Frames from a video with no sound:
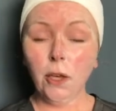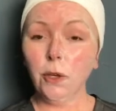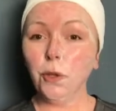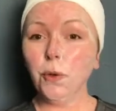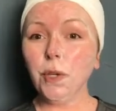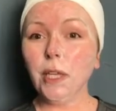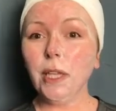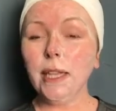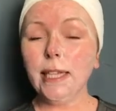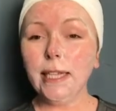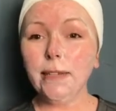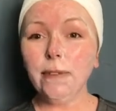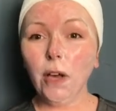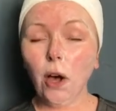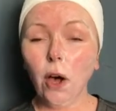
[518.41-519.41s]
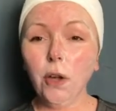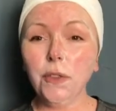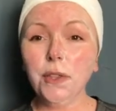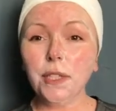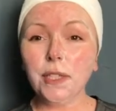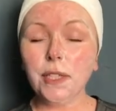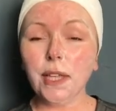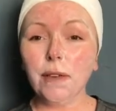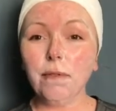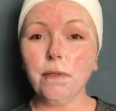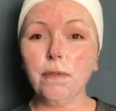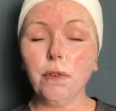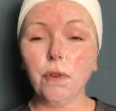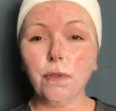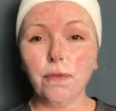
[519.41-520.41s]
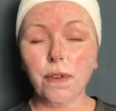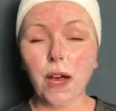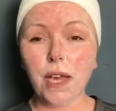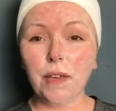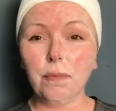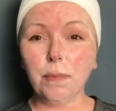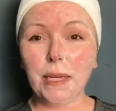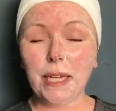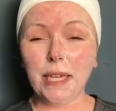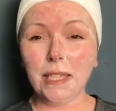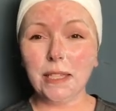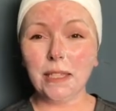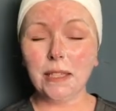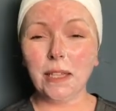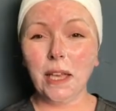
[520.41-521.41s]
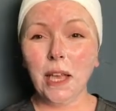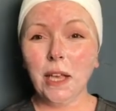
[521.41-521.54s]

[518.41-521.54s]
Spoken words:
you can leave it on the skin for 5 minutes.